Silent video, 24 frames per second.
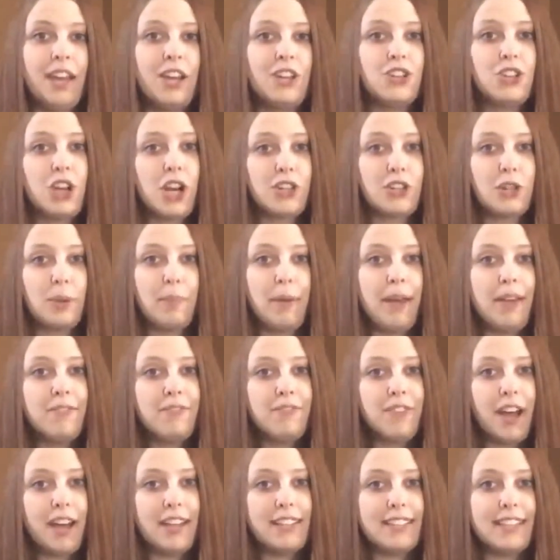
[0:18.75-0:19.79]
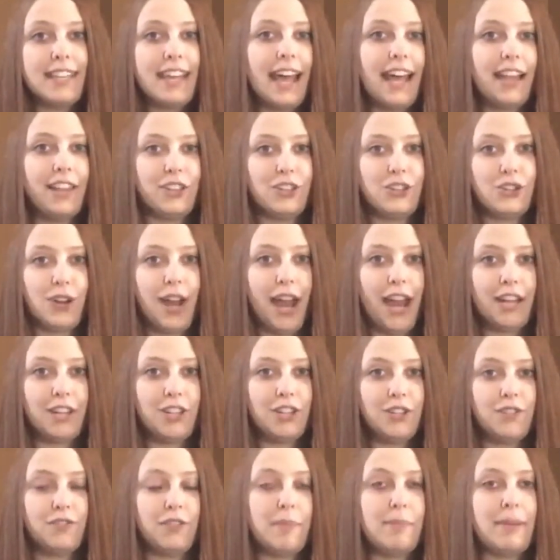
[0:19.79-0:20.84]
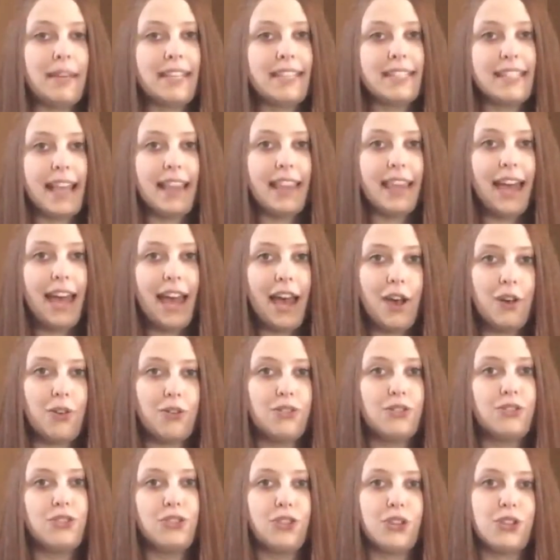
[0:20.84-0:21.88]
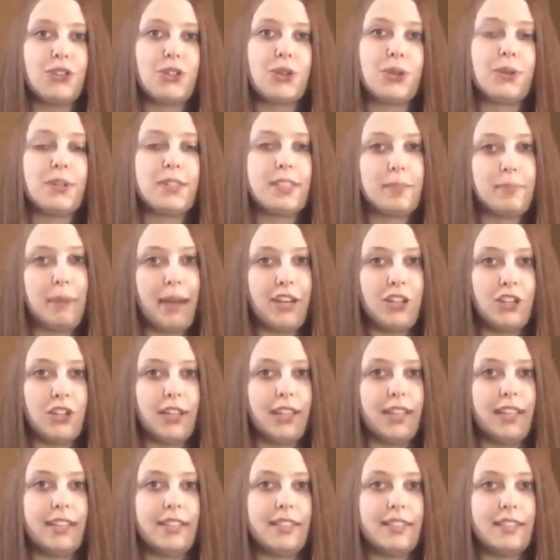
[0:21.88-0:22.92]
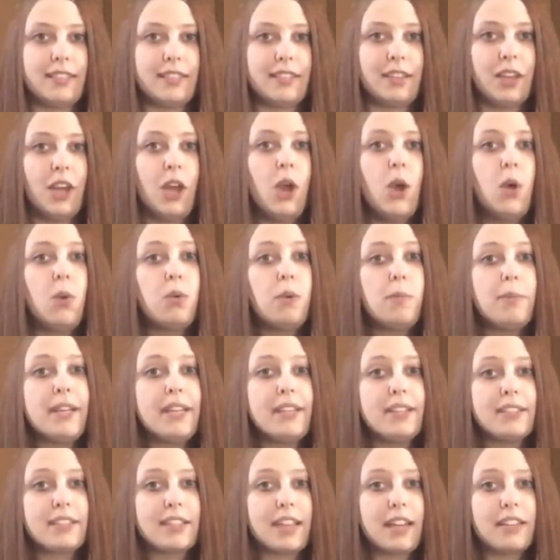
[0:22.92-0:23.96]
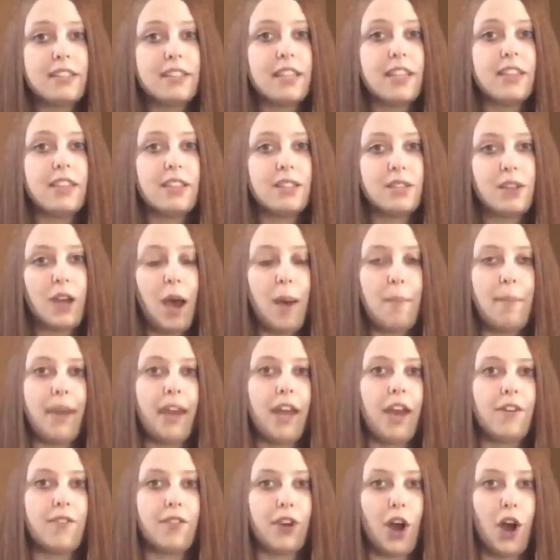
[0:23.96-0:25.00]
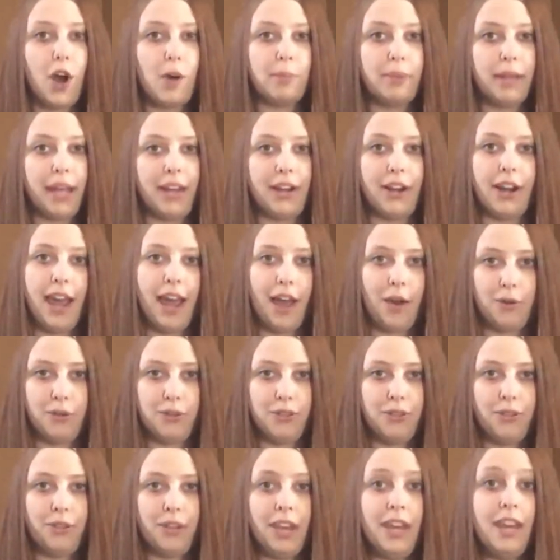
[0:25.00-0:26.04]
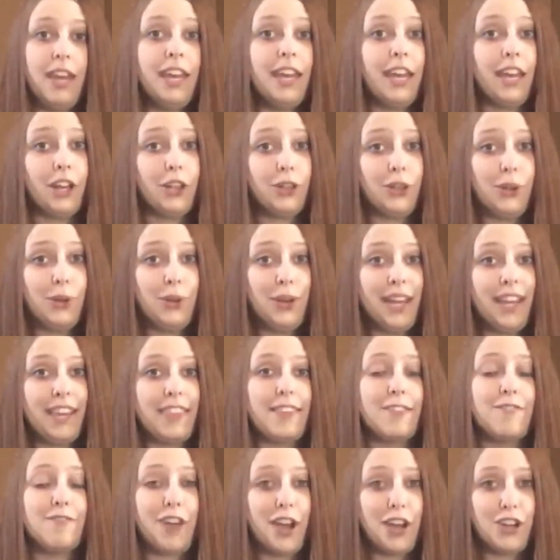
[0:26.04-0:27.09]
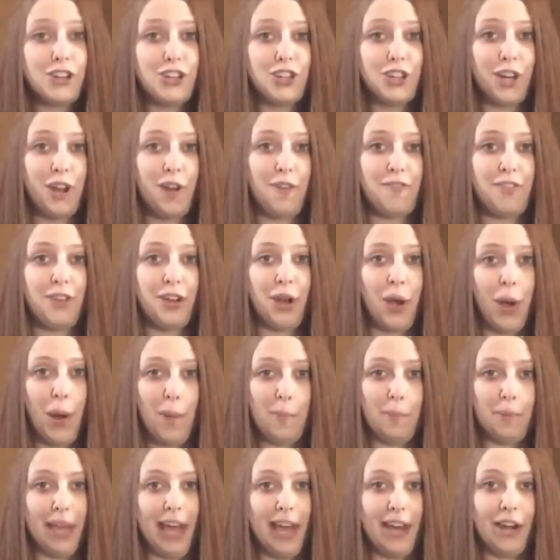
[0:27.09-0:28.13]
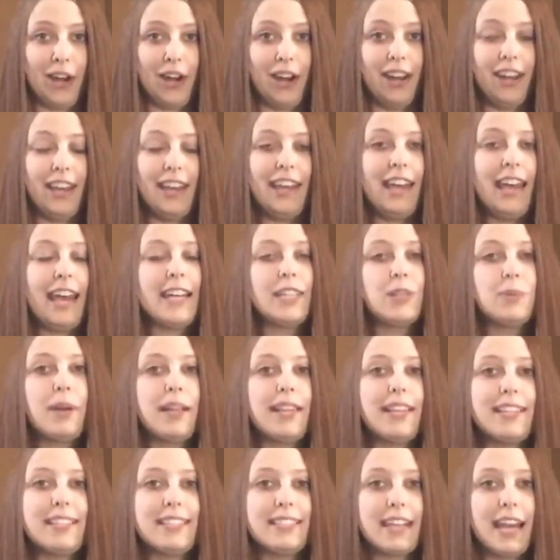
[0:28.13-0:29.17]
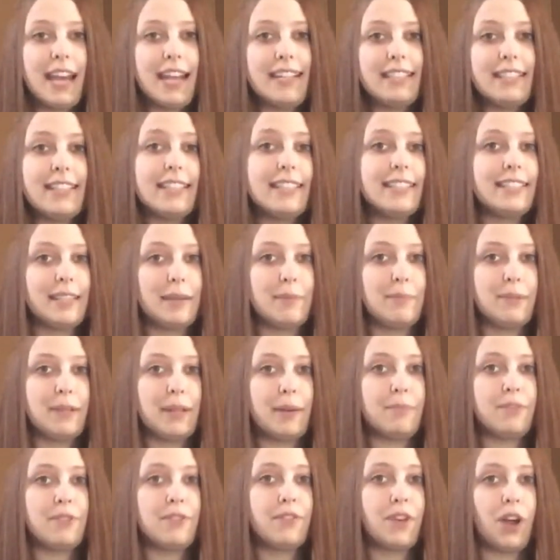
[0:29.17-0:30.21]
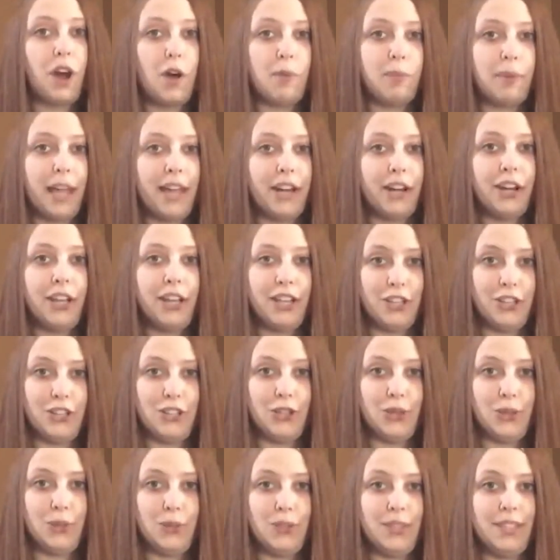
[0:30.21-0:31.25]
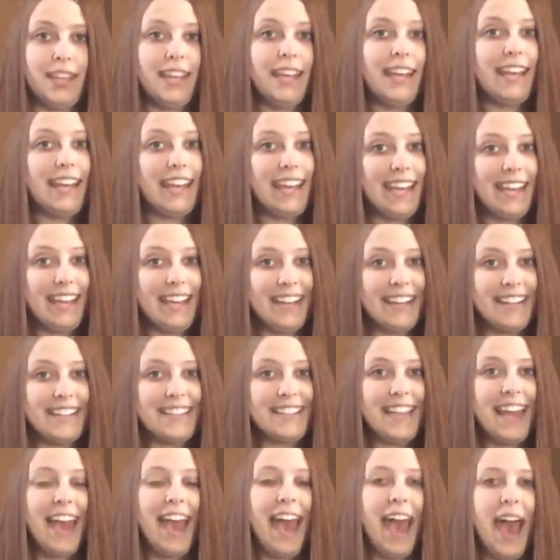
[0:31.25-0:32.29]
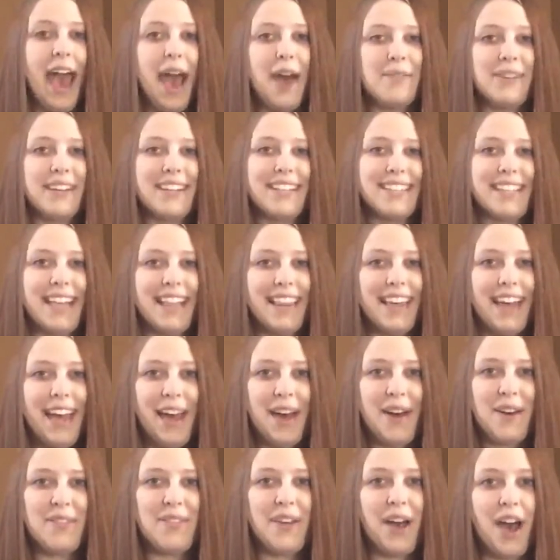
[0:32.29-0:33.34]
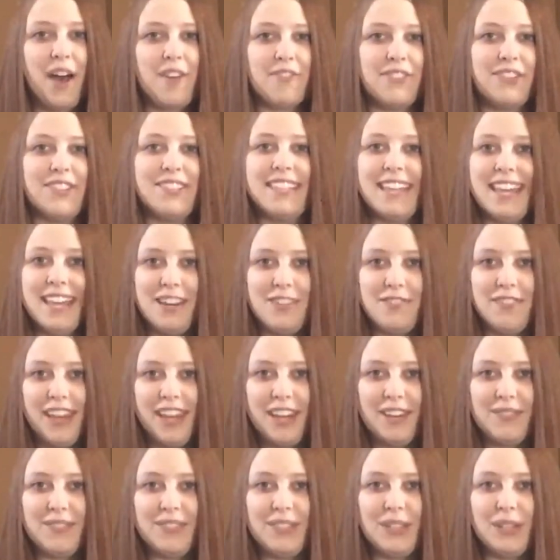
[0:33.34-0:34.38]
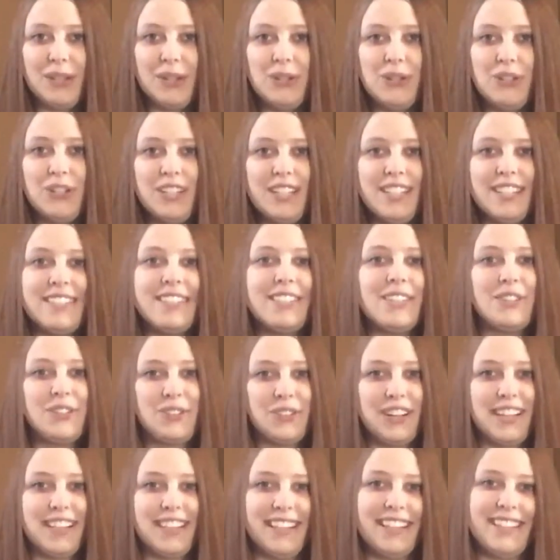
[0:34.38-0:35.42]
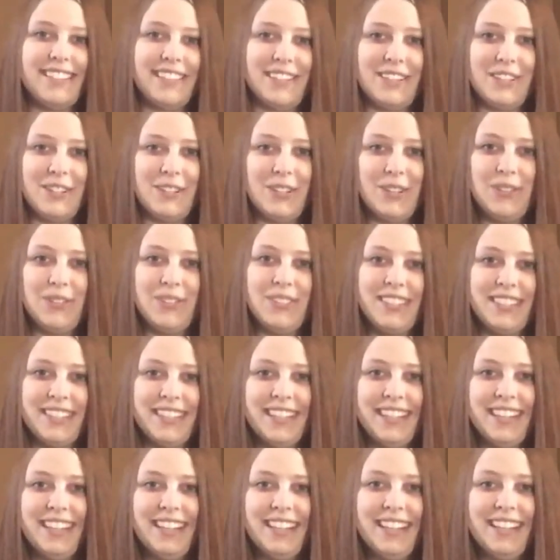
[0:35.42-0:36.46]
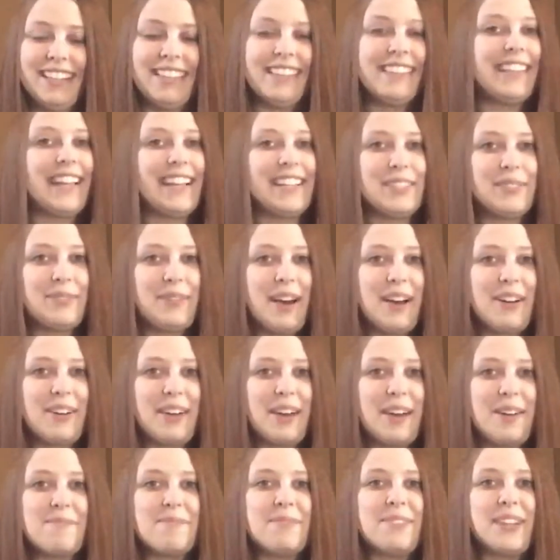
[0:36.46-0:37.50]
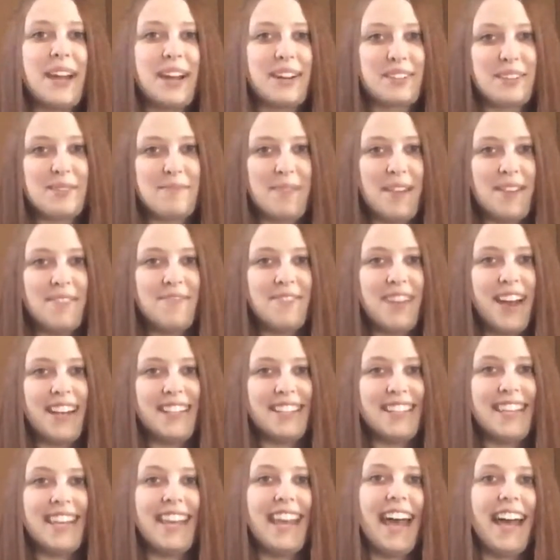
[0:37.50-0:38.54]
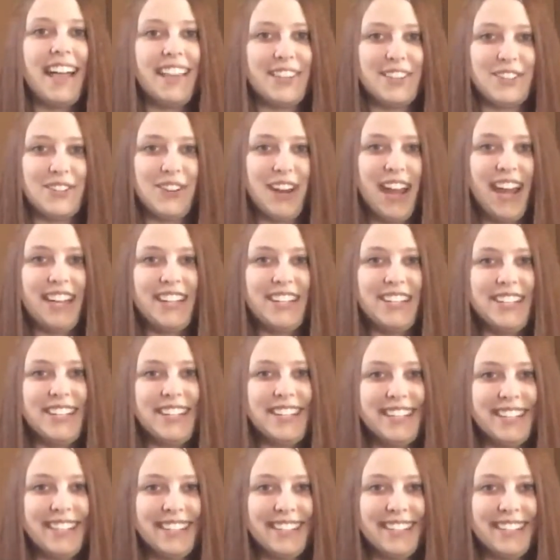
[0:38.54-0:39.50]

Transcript: Dr. Benfazi-Elatrash from Excela Health Surgical Specialists will be discussing the topic of gallbladder health, including the function of the gallbladder, as well as signs and symptoms of gallbladder issues, and how Excela Health offers innovative solutions to treat these issues. Let's welcome Dr. Benfazi-Elatrash.